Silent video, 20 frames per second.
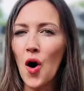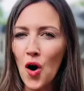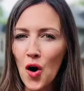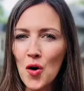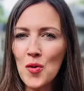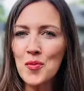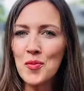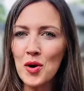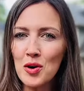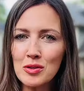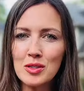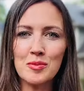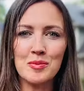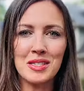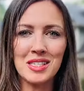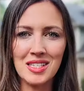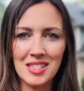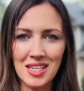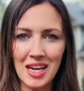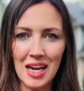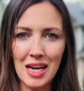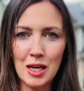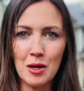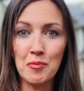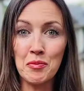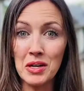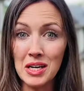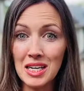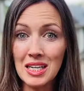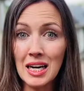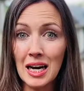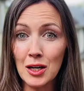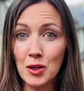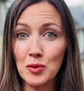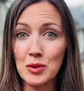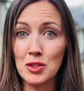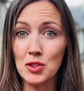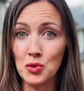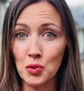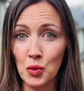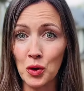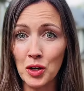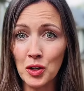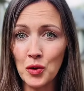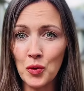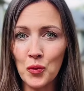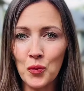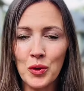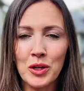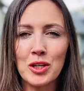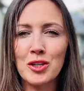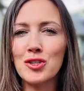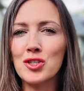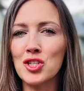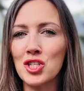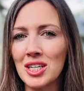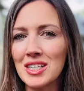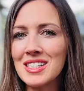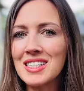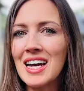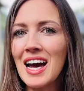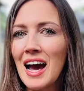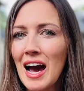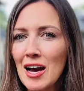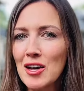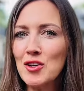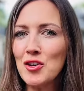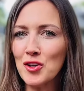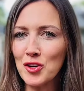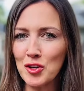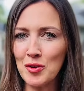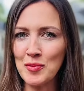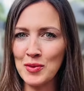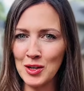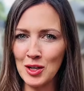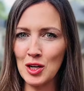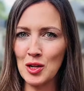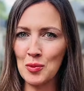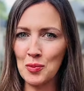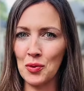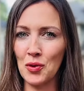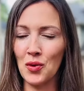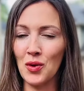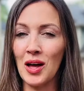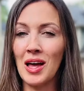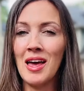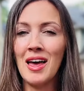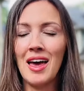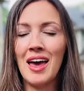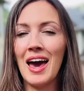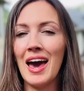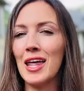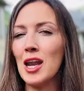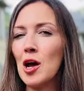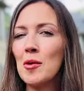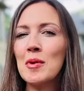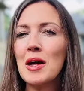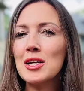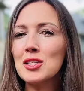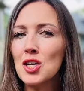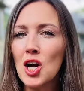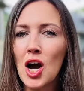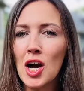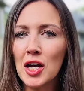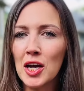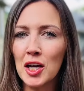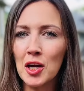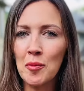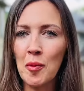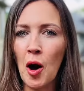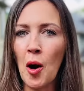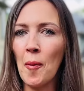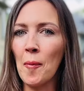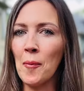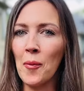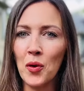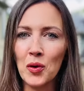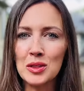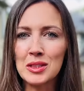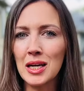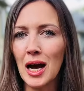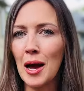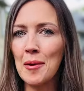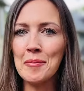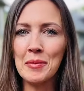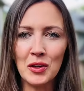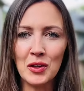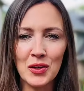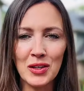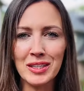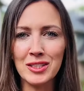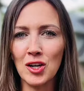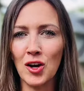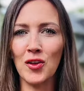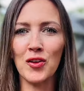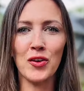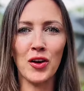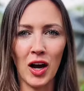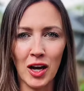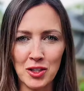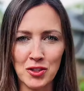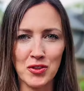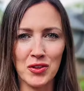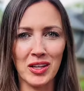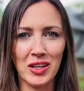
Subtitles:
almost mistake being at a resort when you're just at your community pool. And I'm not talking about multi-million dollar country